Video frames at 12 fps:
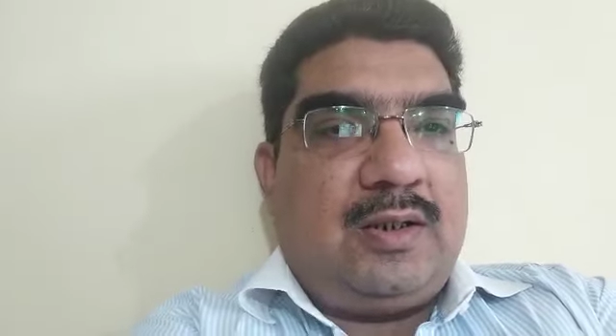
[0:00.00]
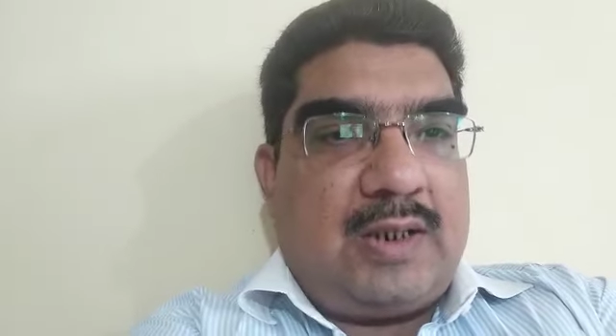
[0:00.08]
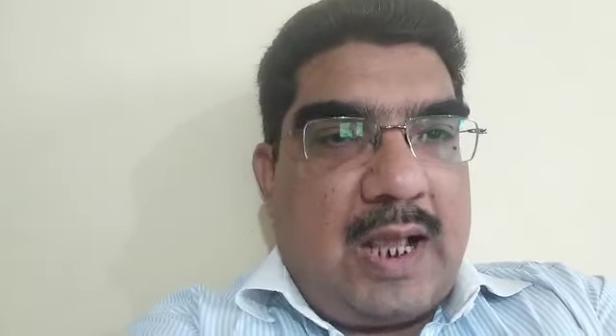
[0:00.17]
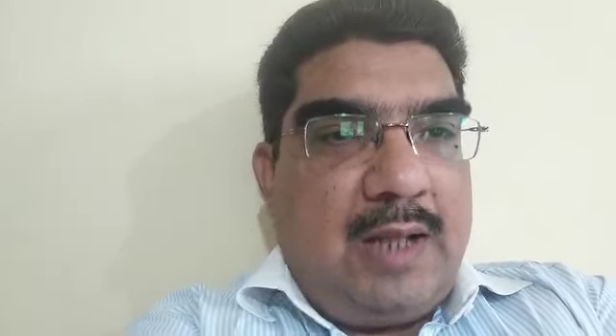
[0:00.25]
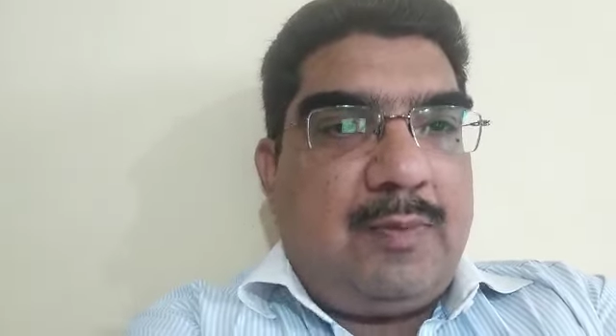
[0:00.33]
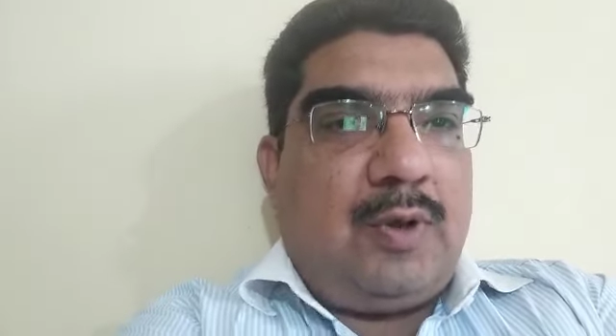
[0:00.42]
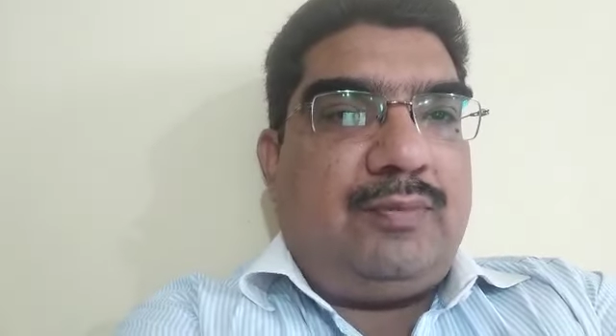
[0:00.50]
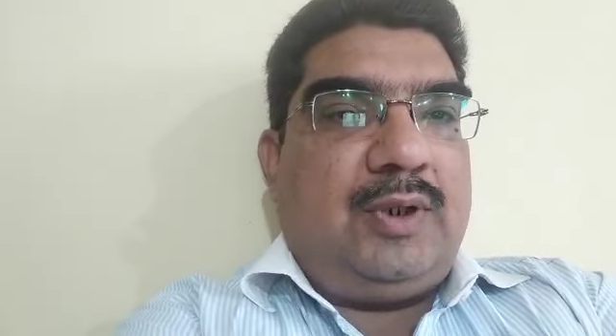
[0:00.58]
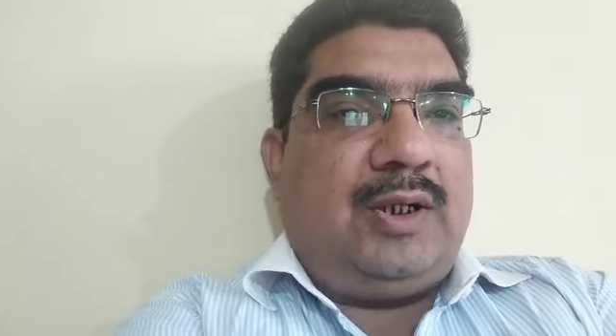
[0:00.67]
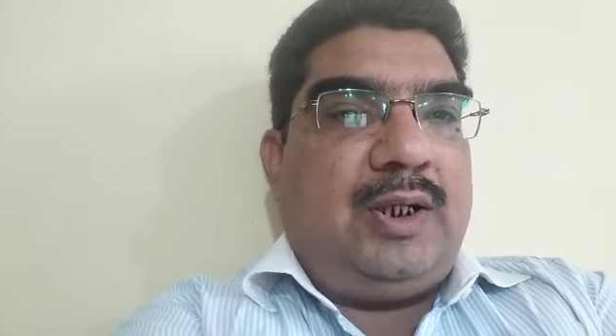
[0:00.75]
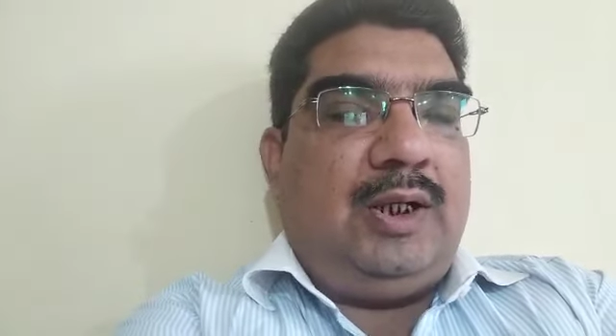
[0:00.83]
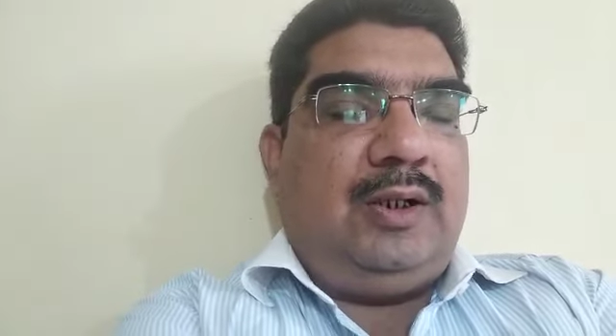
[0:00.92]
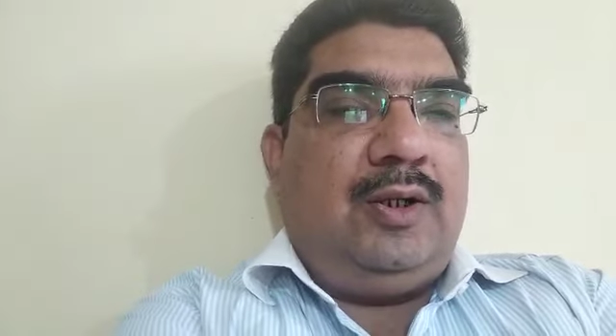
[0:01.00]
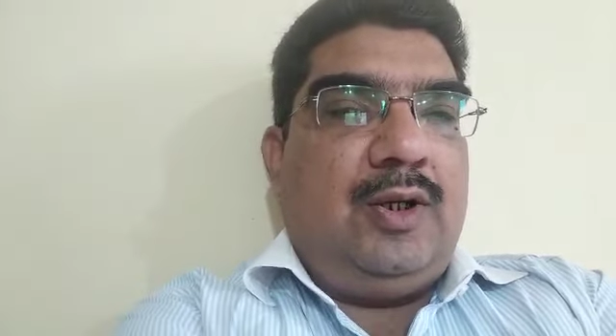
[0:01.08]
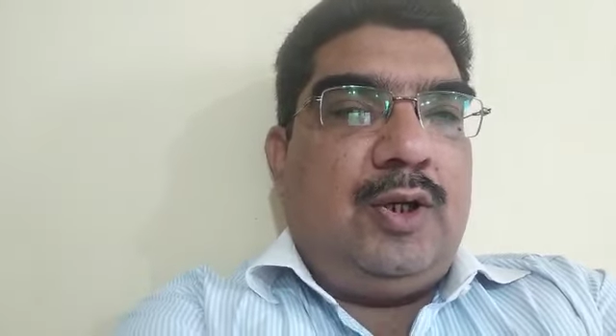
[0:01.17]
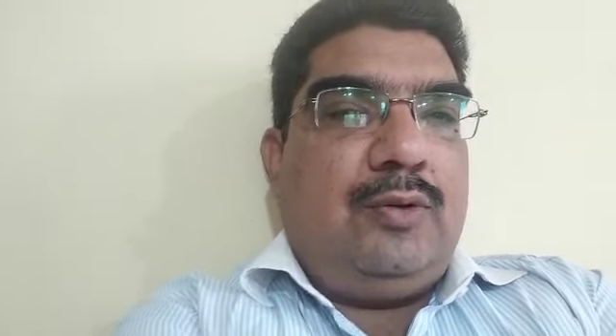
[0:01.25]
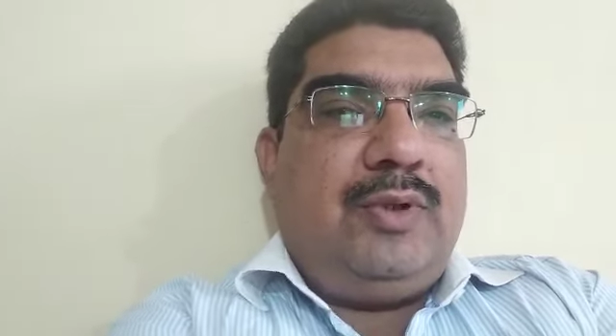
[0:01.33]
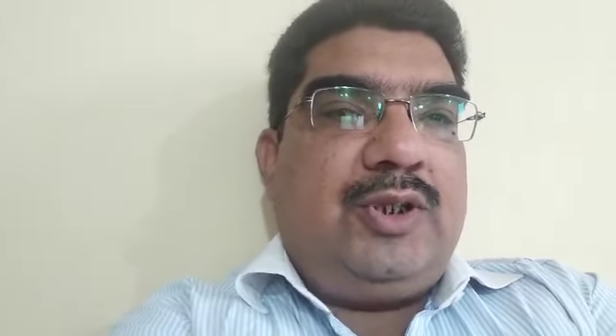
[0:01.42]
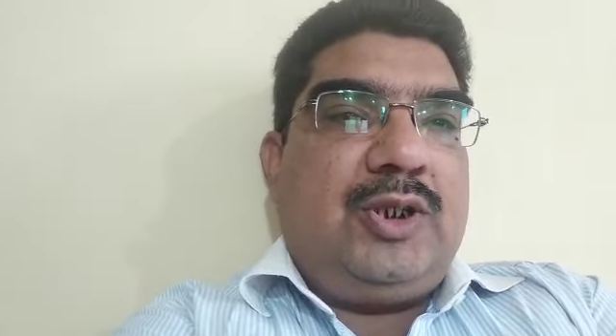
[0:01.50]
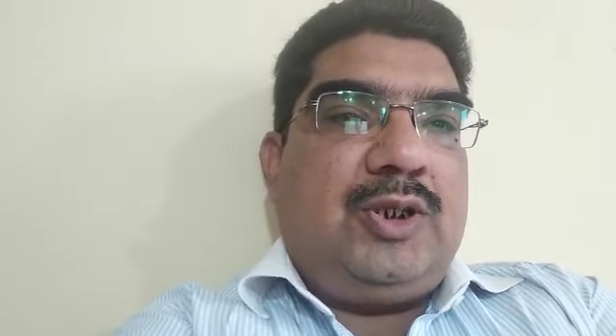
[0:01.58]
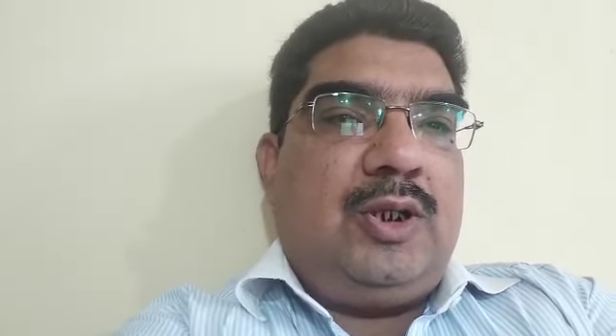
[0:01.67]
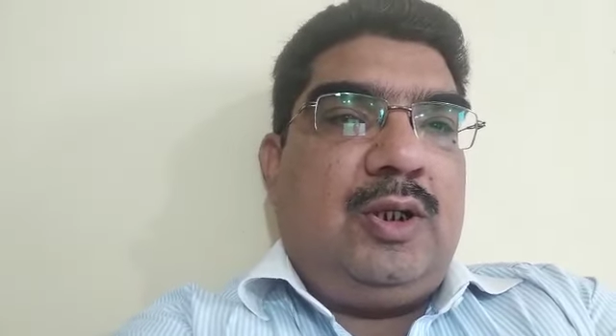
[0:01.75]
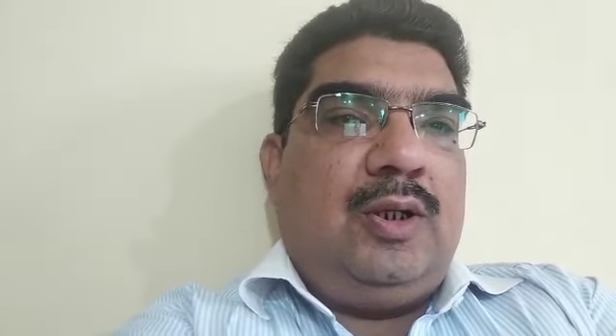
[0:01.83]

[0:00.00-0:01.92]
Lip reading: type of the thing which is